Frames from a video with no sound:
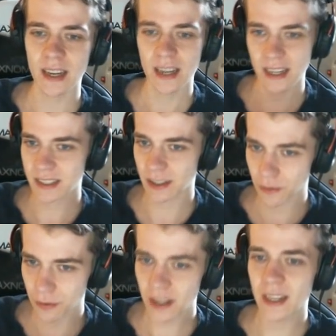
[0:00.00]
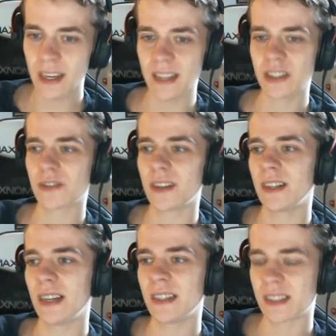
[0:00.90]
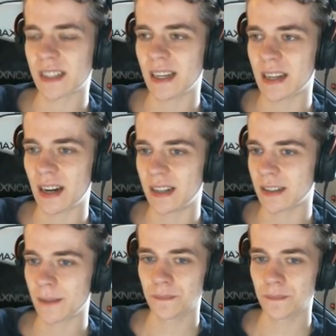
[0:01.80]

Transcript: It's a really insane card.